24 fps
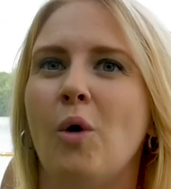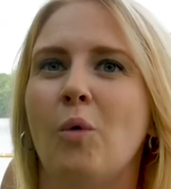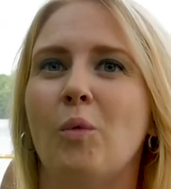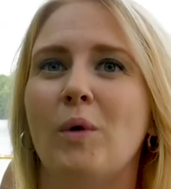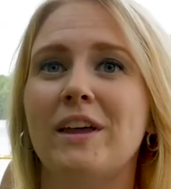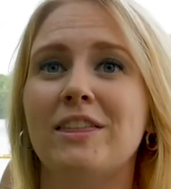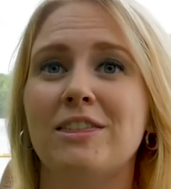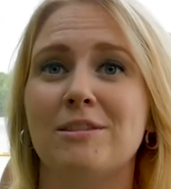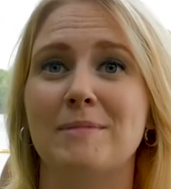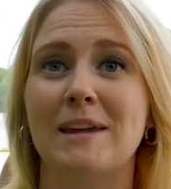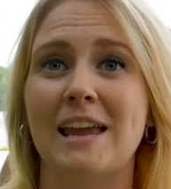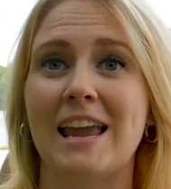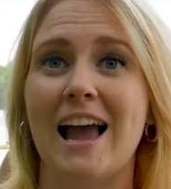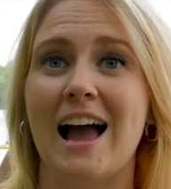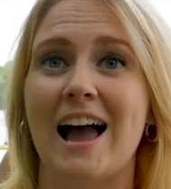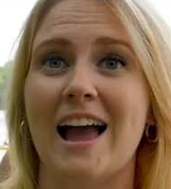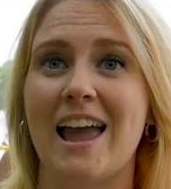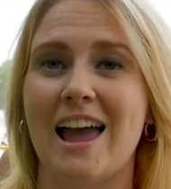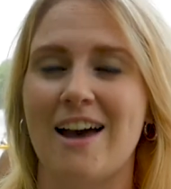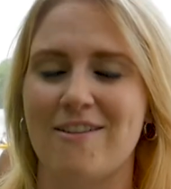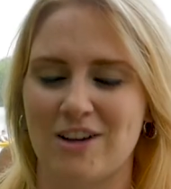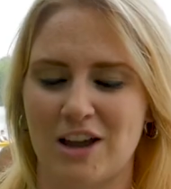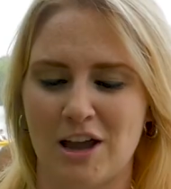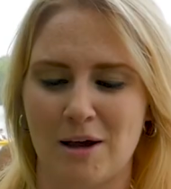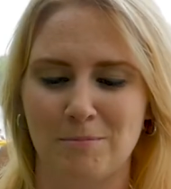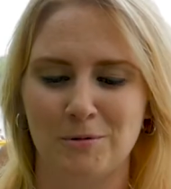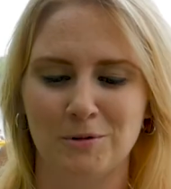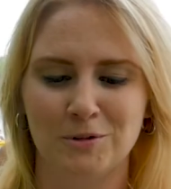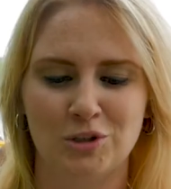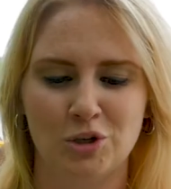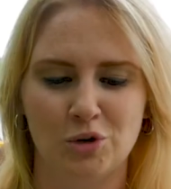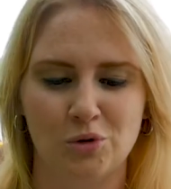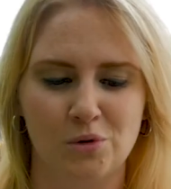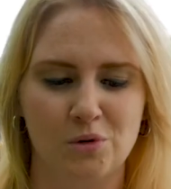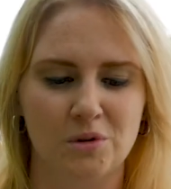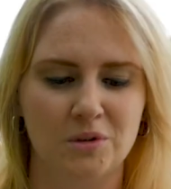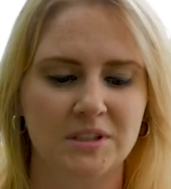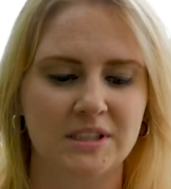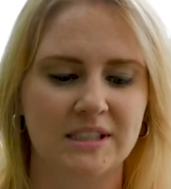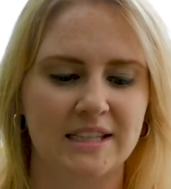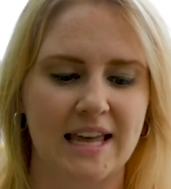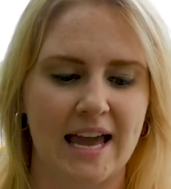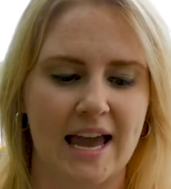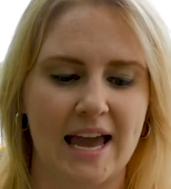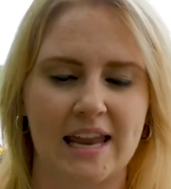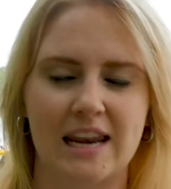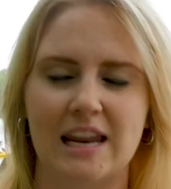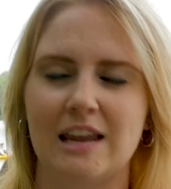With me, I have a couple tools
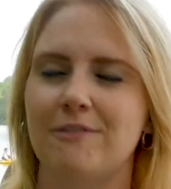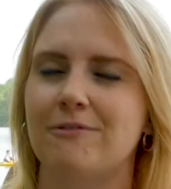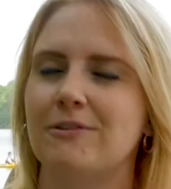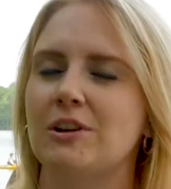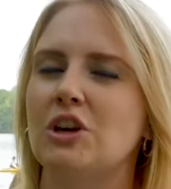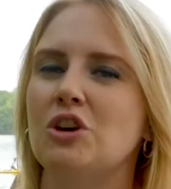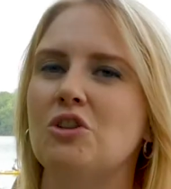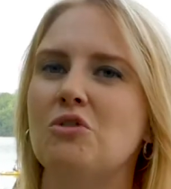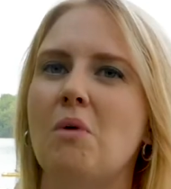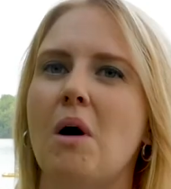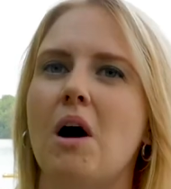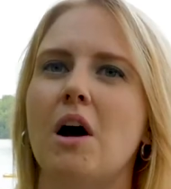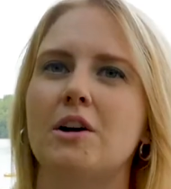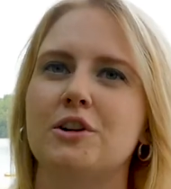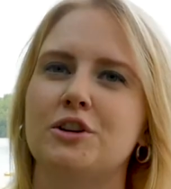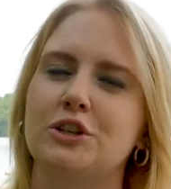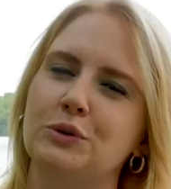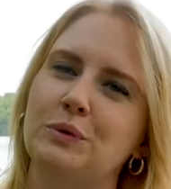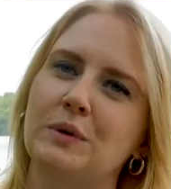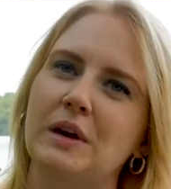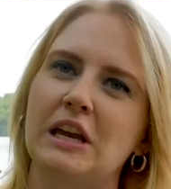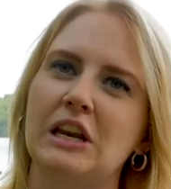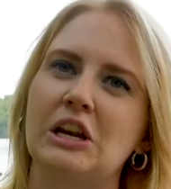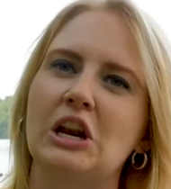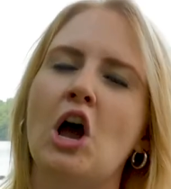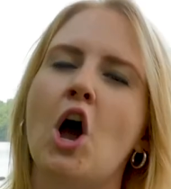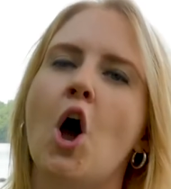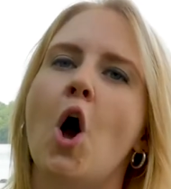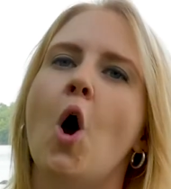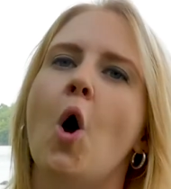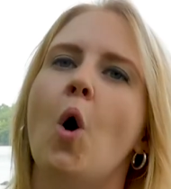that if you are doing